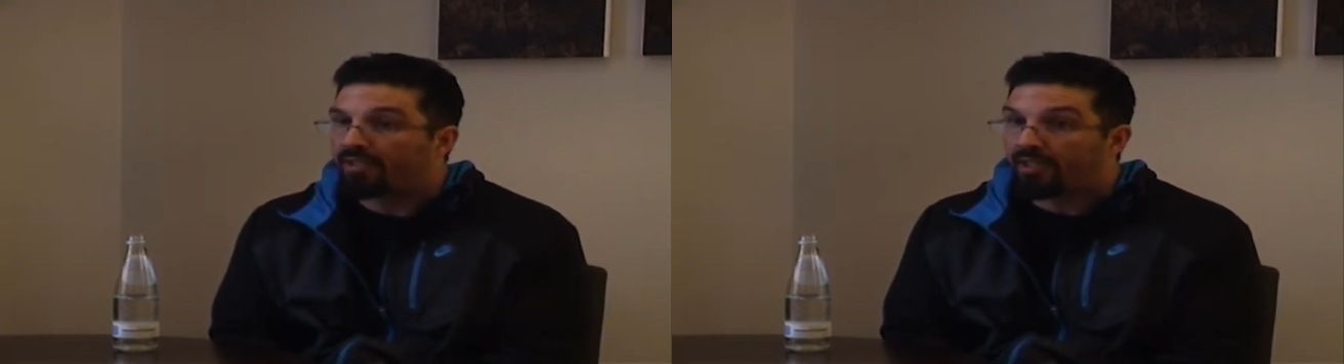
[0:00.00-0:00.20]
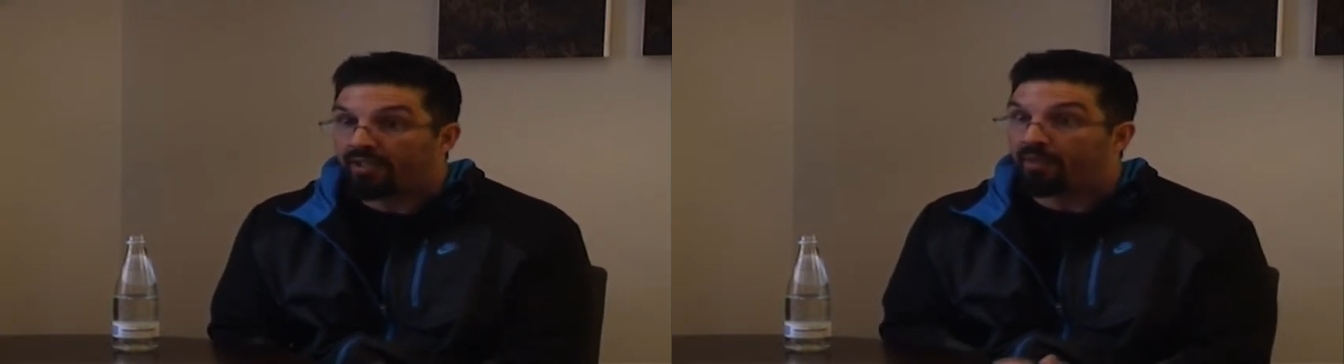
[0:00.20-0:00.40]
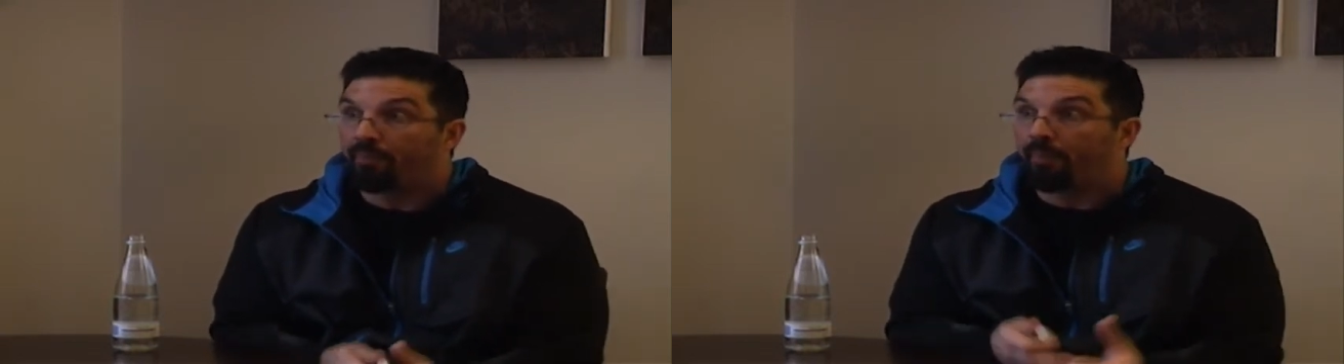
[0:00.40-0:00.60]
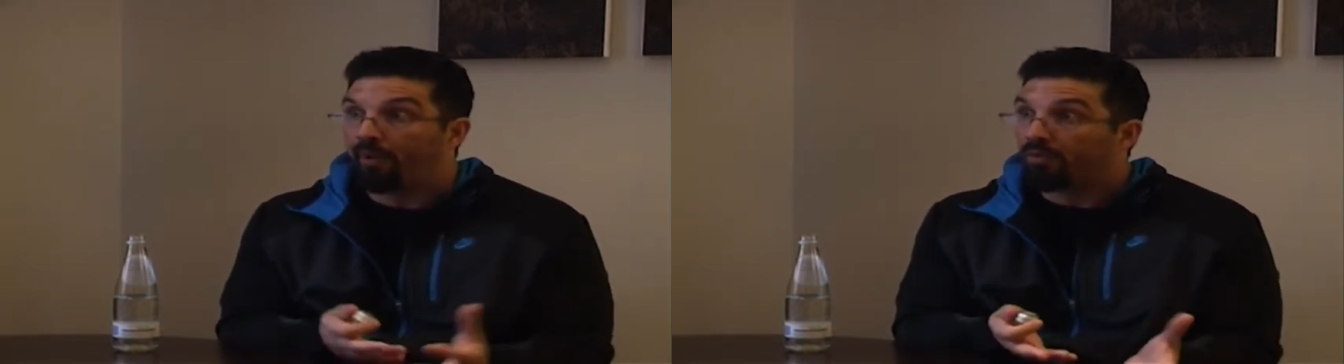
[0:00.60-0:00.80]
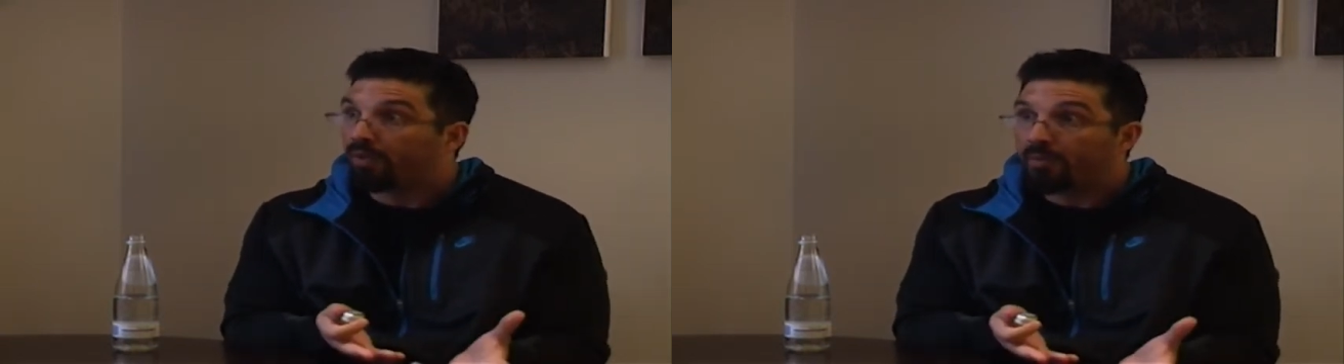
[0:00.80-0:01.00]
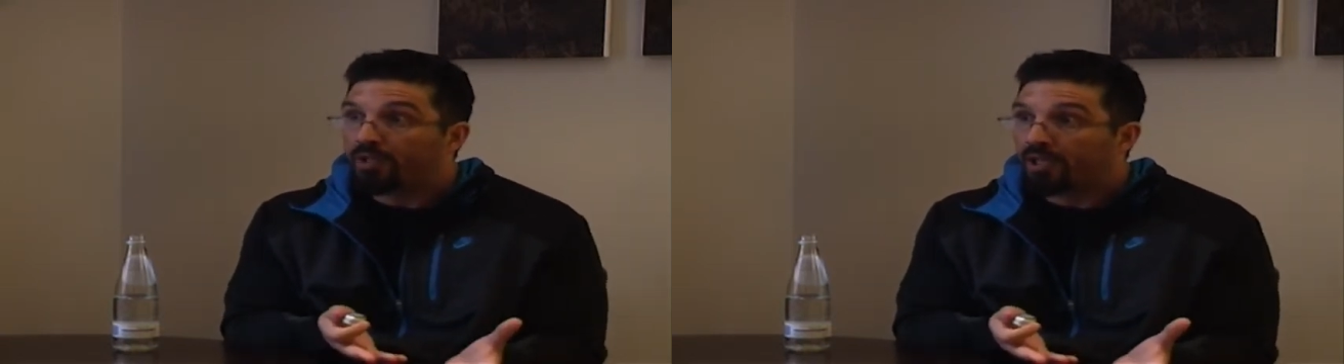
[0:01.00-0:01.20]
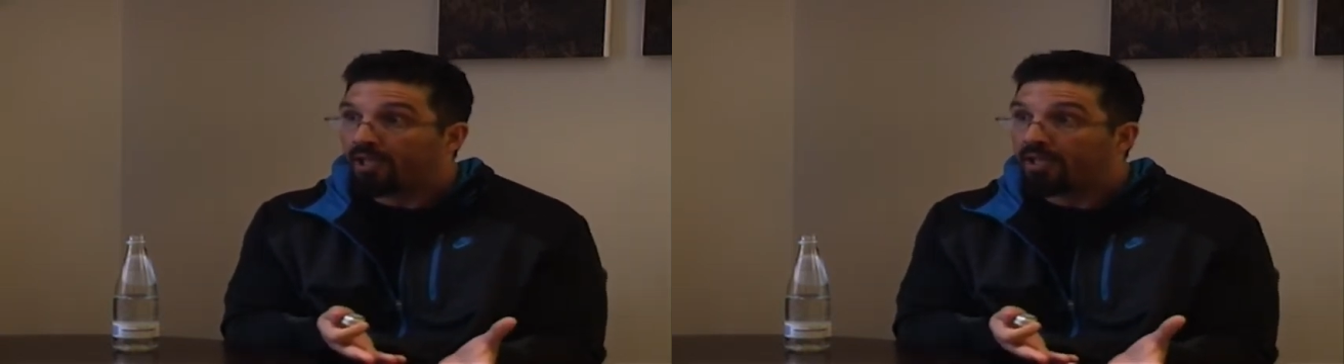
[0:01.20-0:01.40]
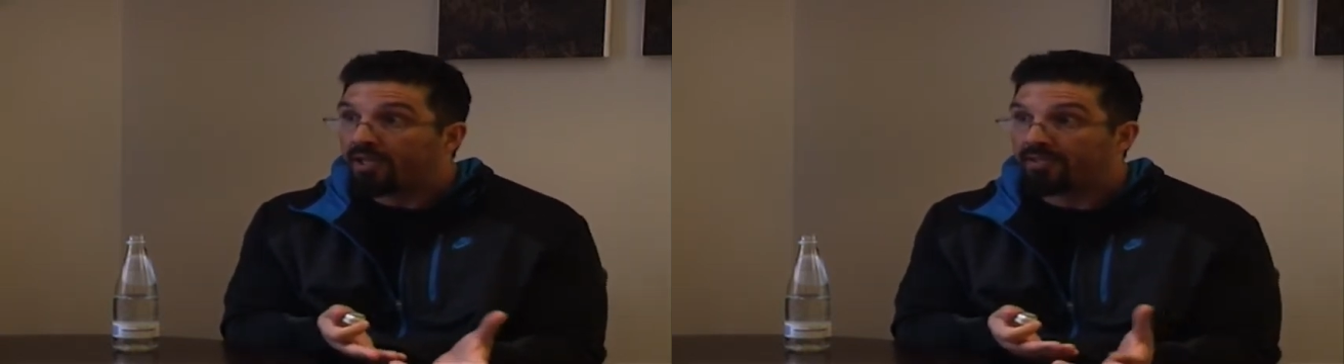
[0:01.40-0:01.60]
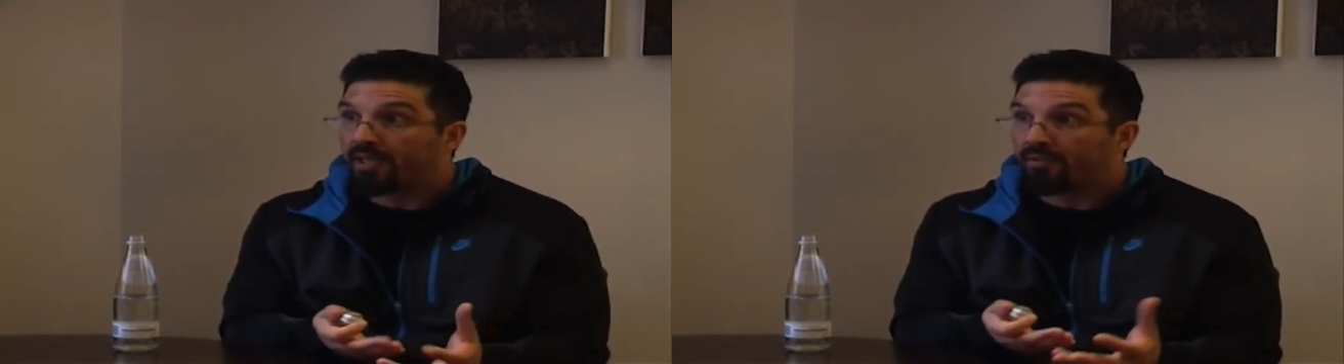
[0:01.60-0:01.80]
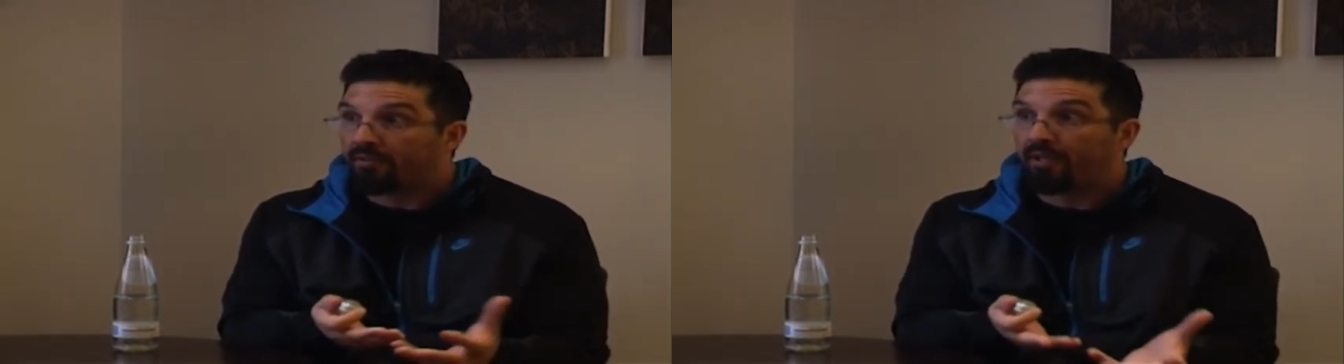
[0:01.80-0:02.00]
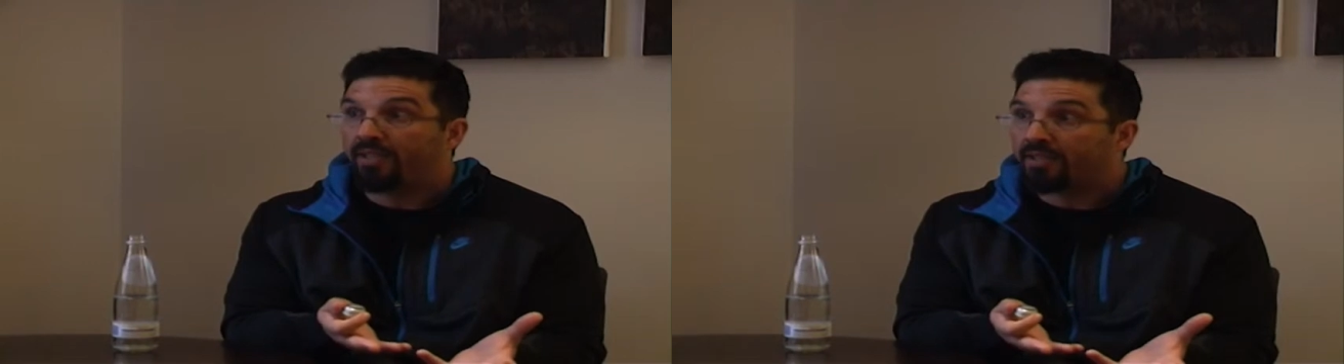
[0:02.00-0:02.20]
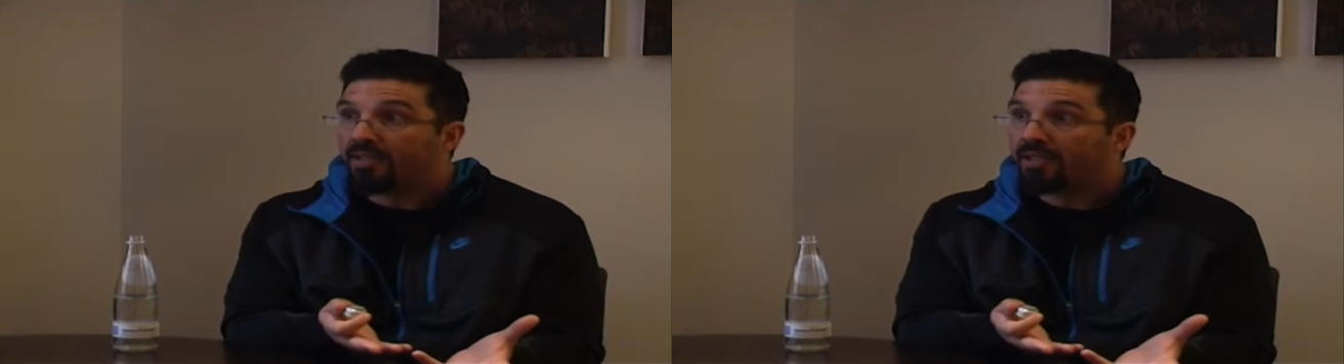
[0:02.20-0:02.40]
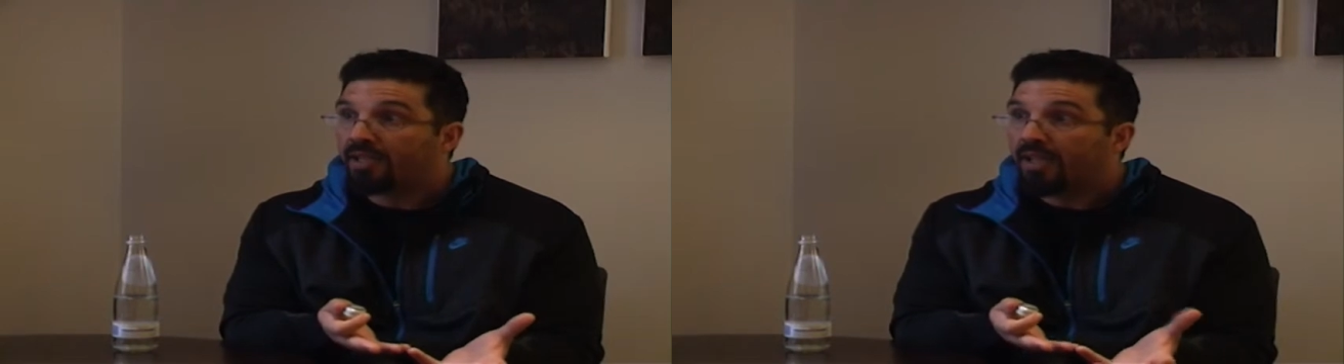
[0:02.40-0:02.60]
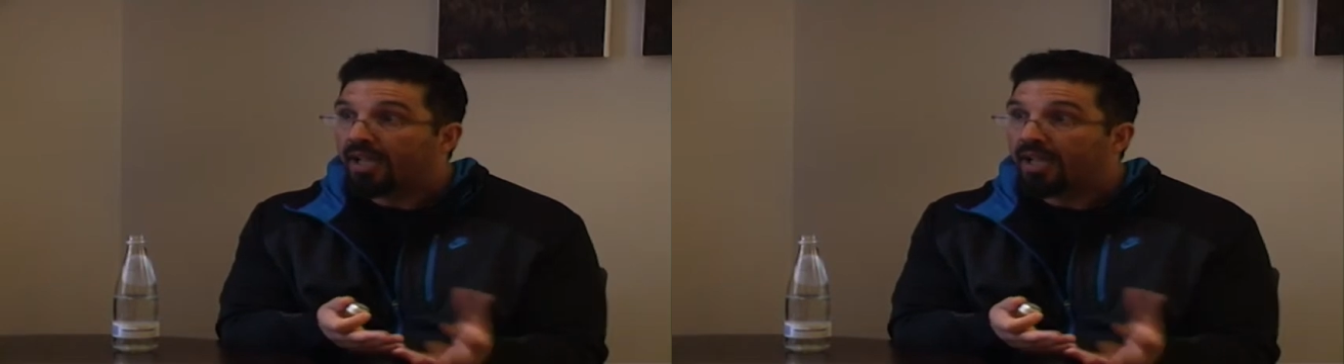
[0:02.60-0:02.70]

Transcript: that you can build the machine? Is that the reason?